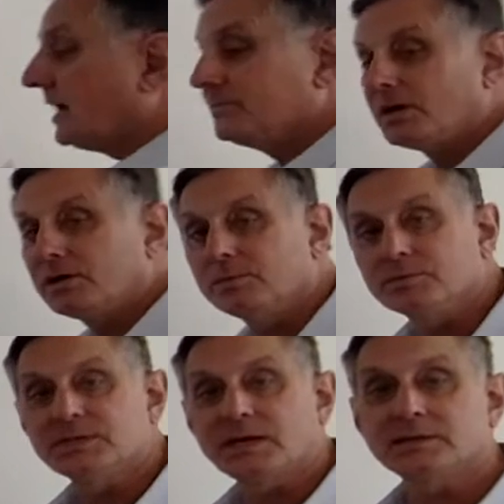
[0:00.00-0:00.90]
times
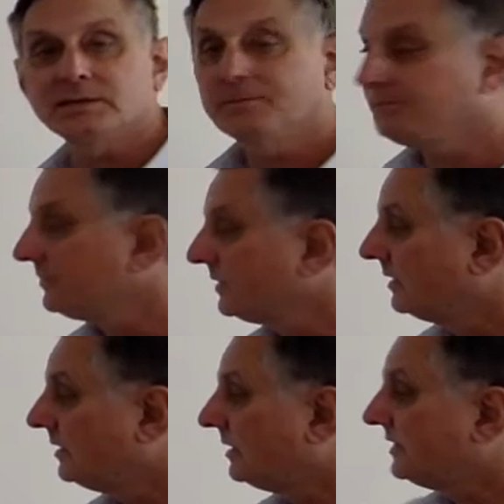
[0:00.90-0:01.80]
100%.
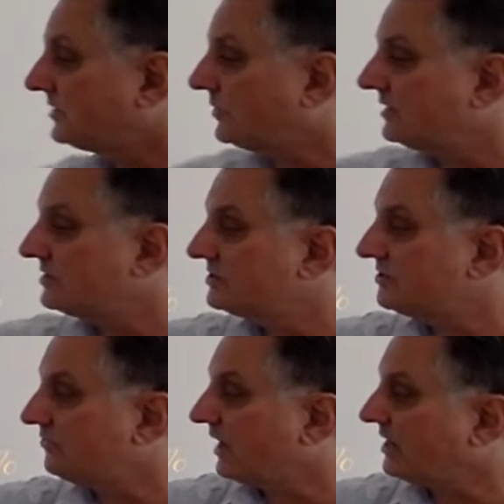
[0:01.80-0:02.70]
That's why this is
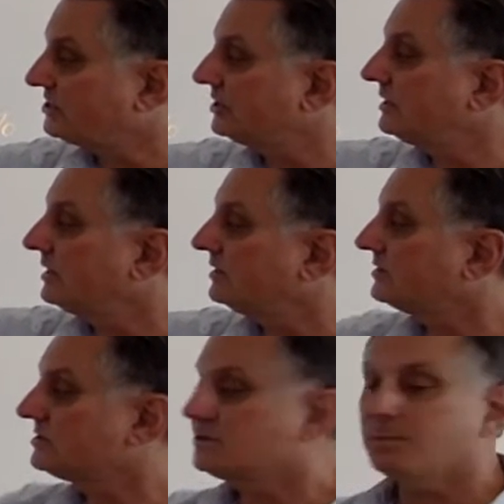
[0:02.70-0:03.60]
a fraction,
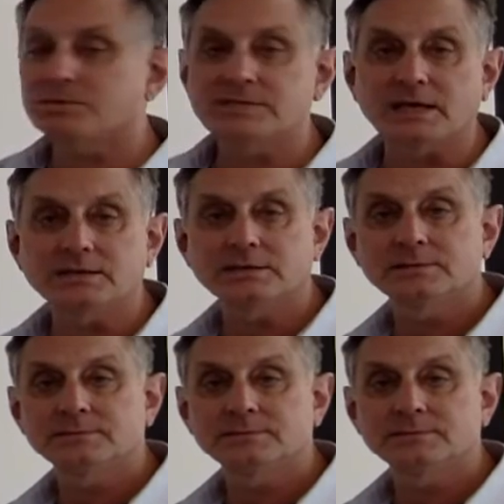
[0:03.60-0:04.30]
this is a percent.